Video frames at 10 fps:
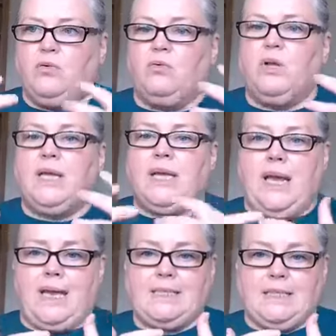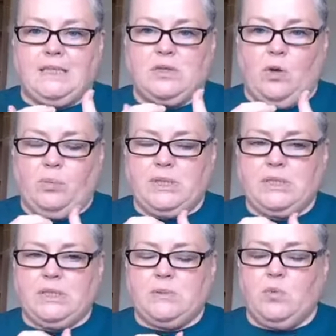reconnecting as
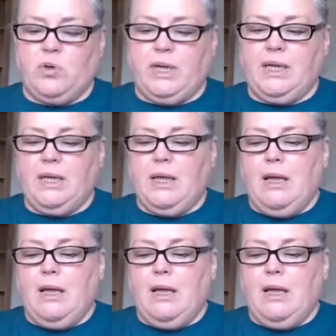couples this morning.